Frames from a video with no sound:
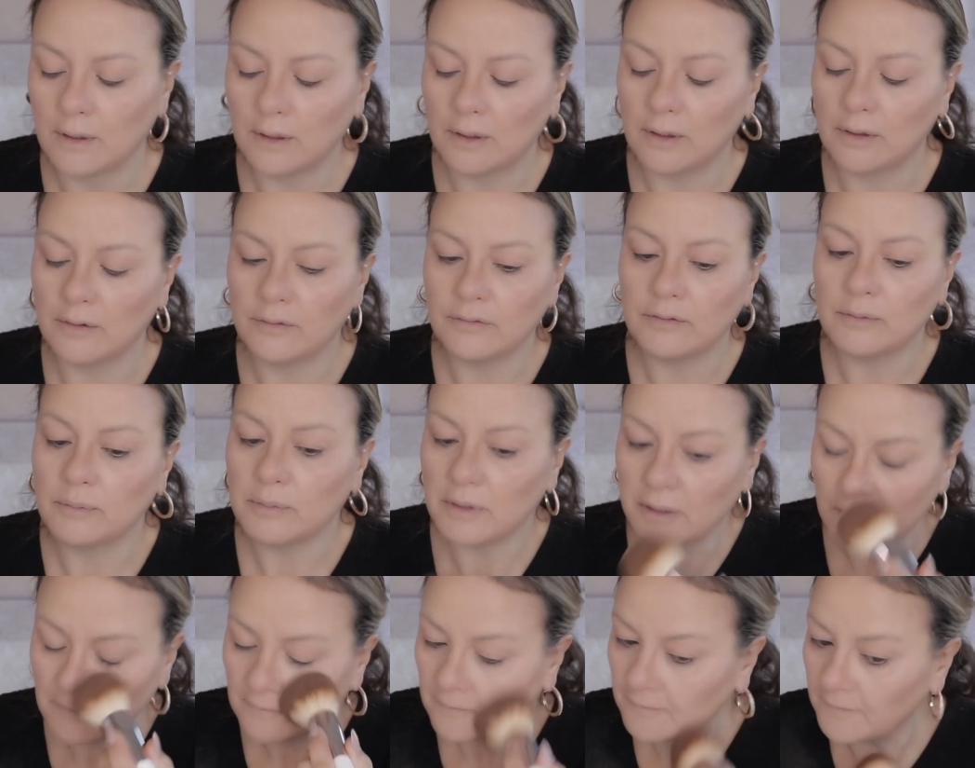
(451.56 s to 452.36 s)
over
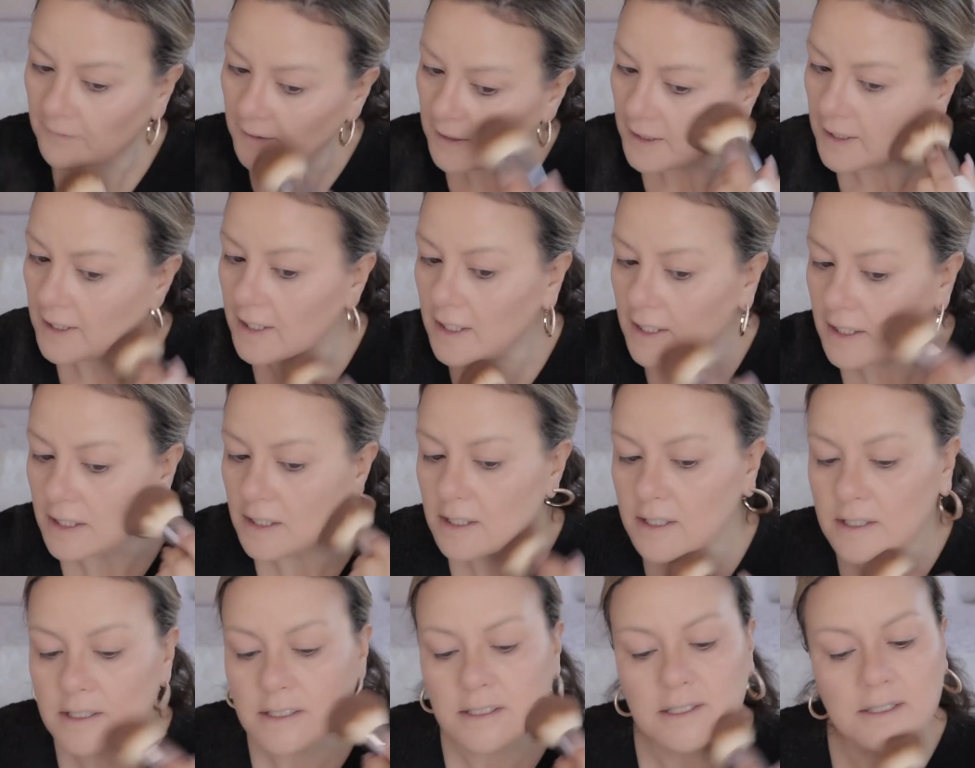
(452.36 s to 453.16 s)
my
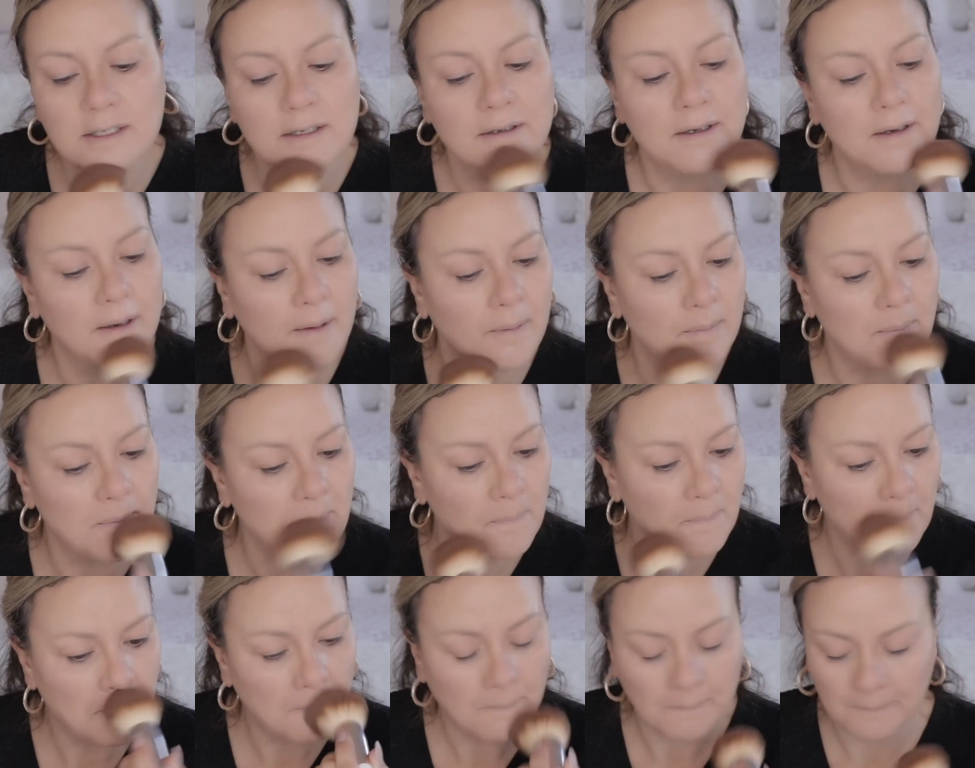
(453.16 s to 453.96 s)
face.
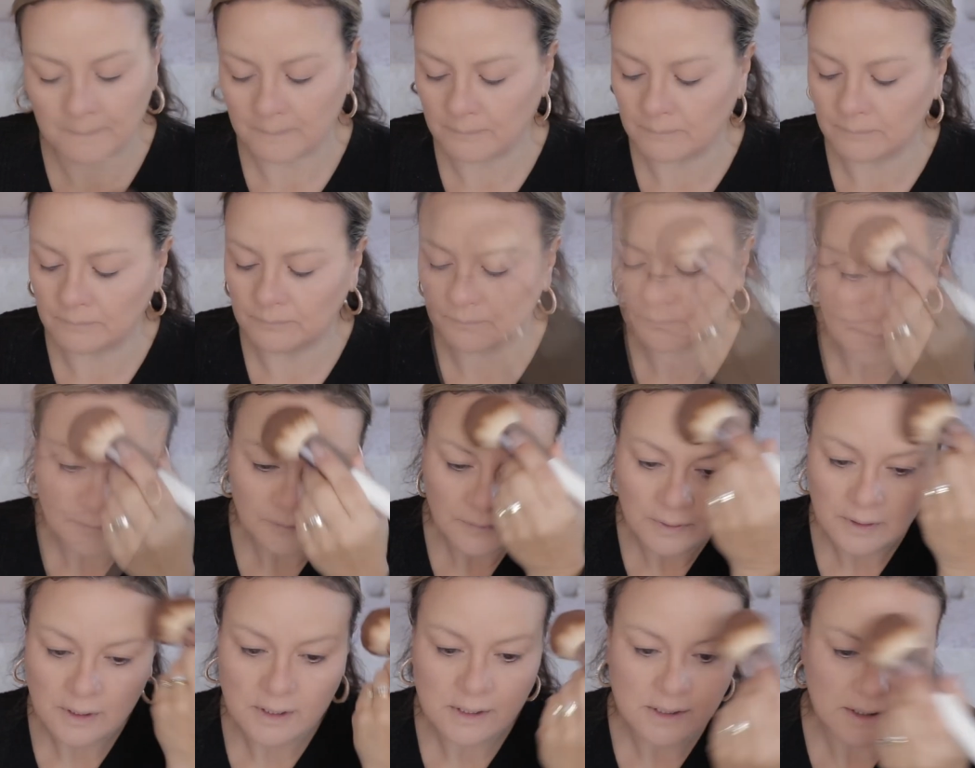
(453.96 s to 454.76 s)

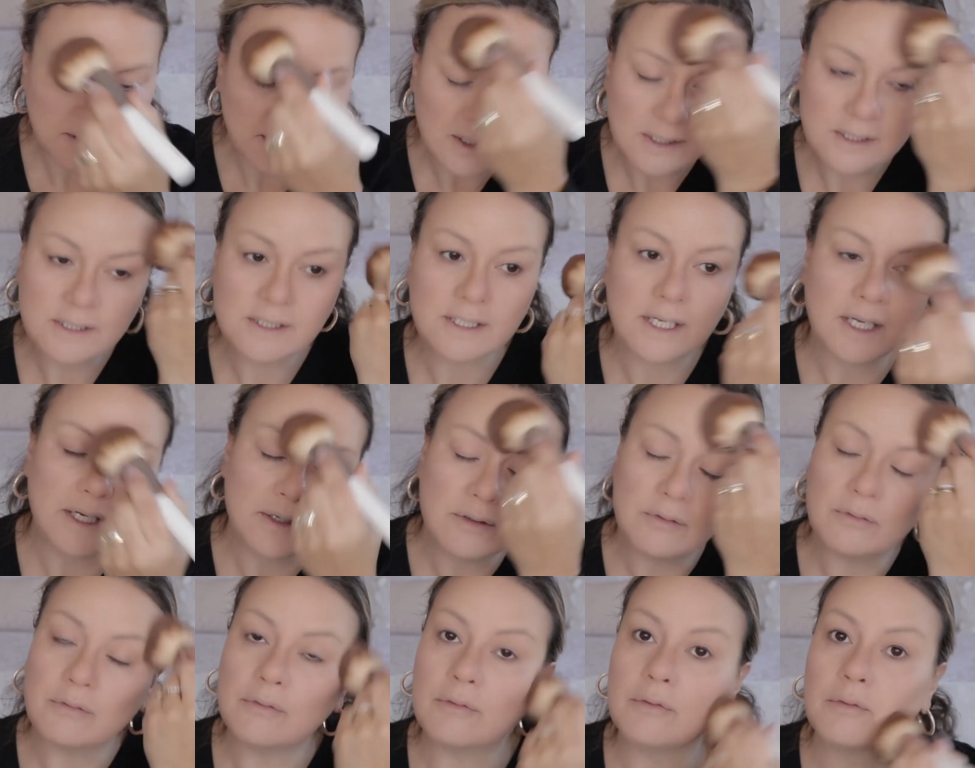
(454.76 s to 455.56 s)
This is
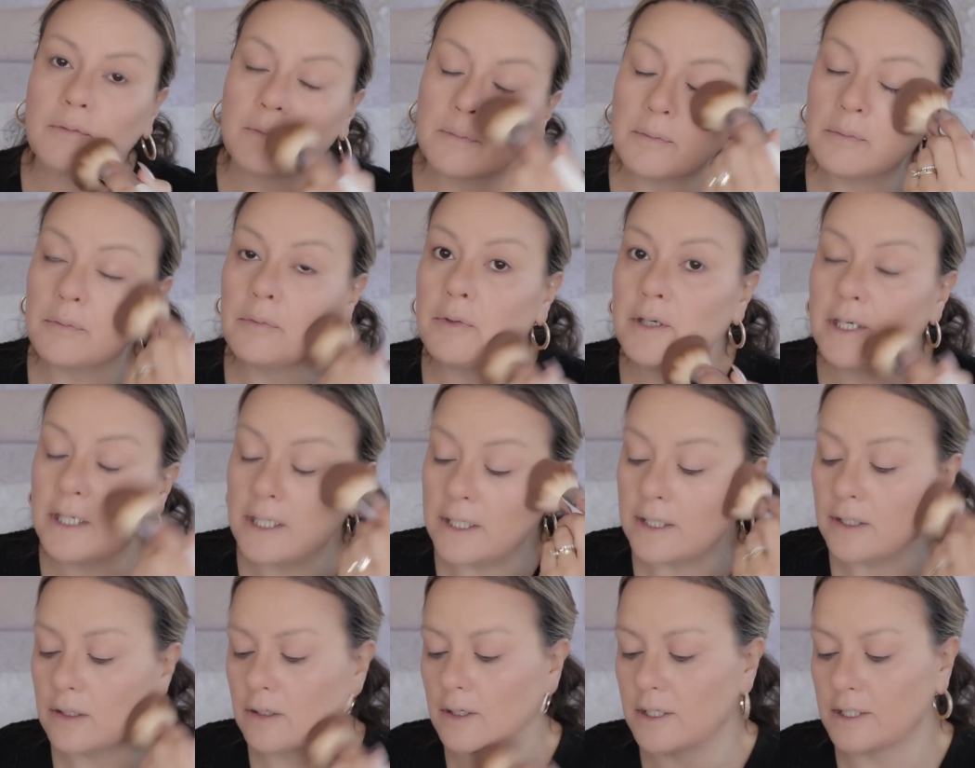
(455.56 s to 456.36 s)
a
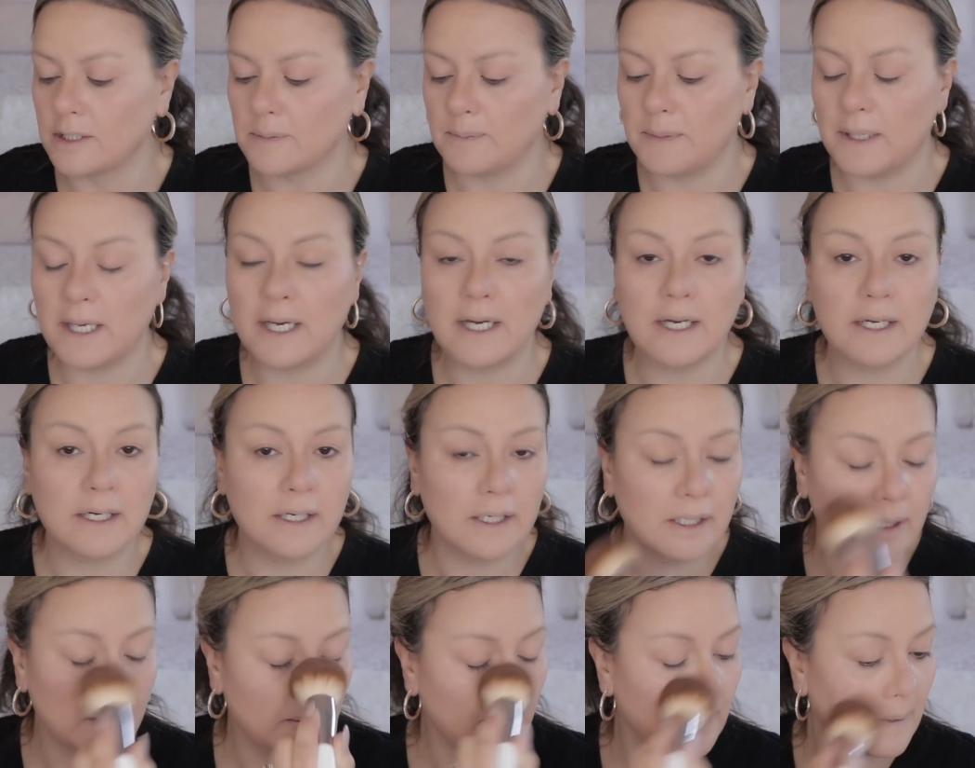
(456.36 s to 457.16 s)
really nice
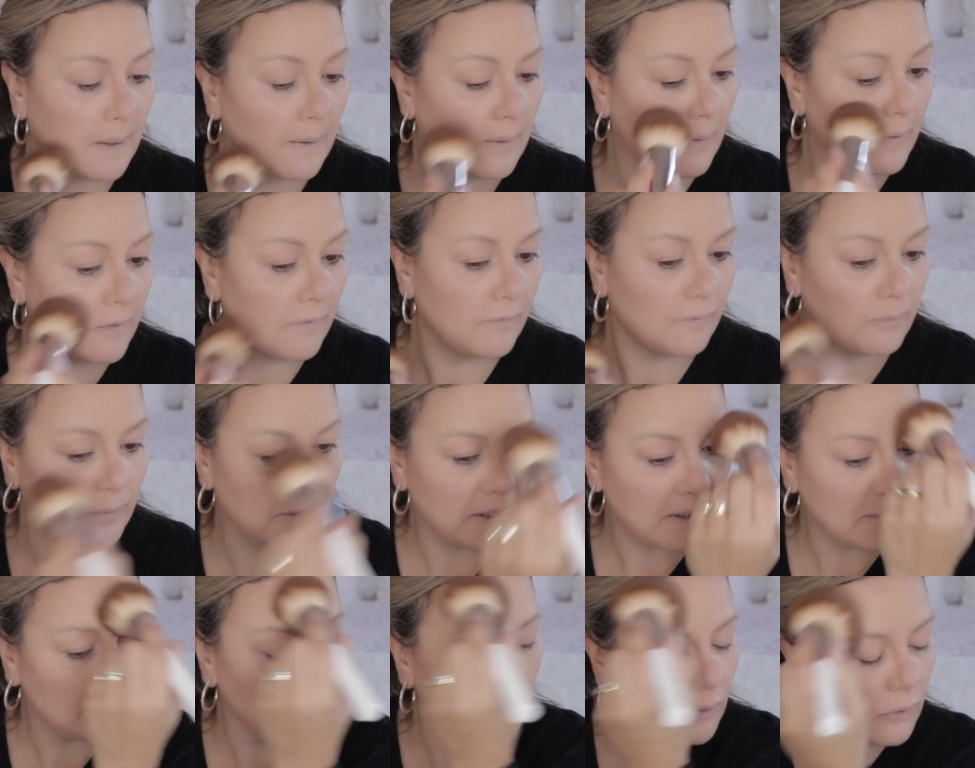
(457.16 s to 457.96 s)
powder. A lot of
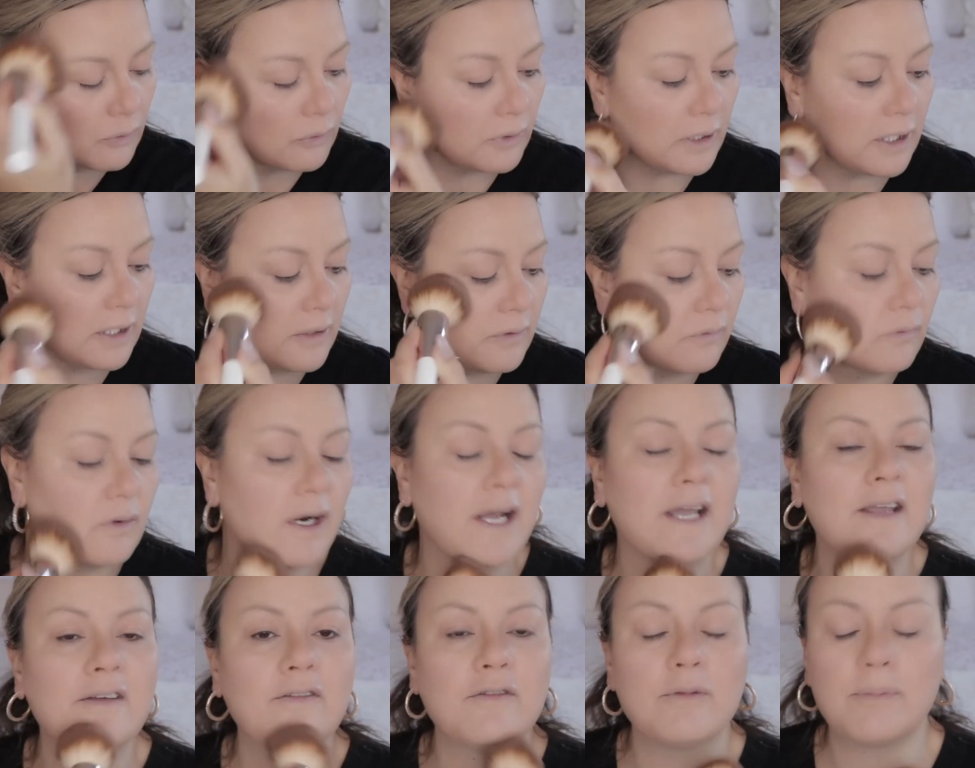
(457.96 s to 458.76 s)
people really
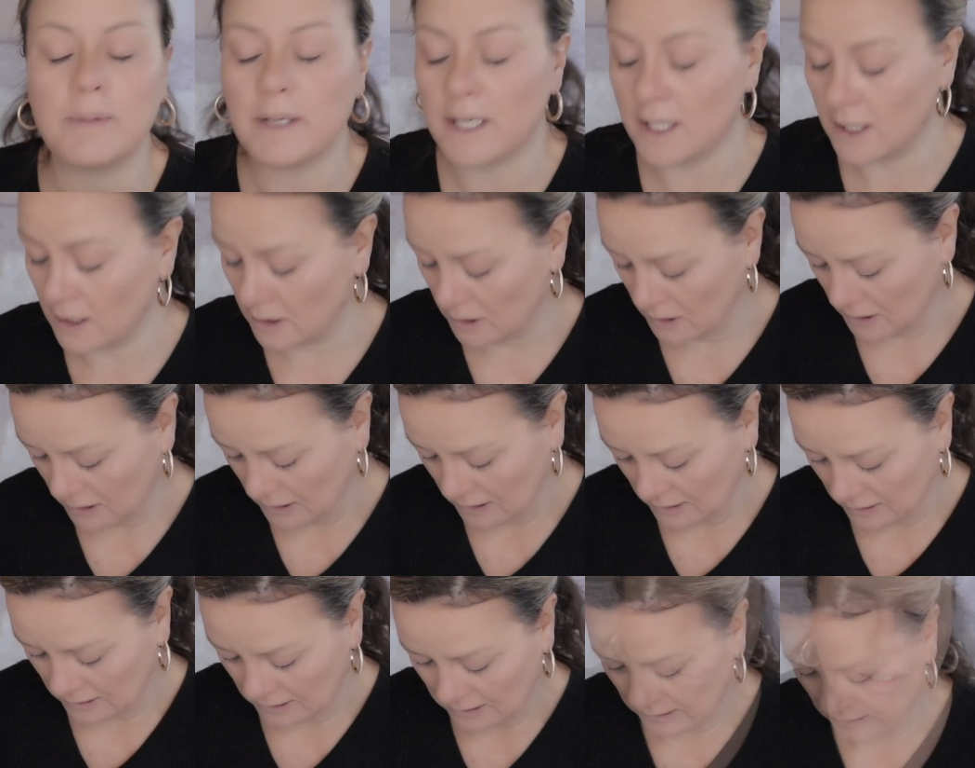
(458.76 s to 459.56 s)
rave about
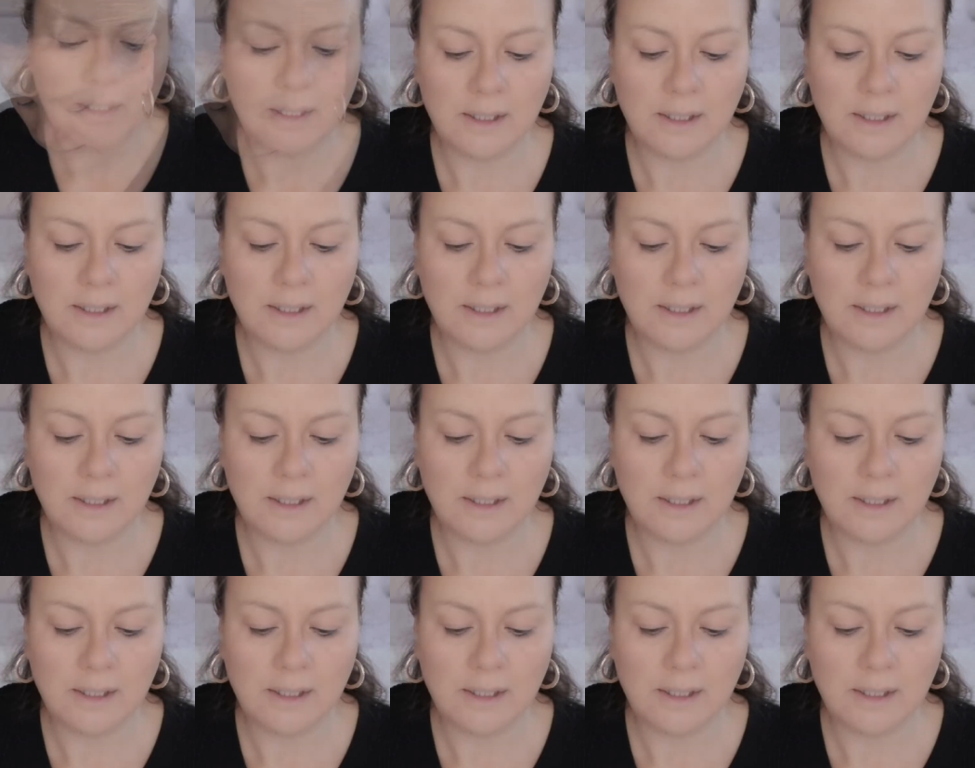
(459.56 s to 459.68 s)
it.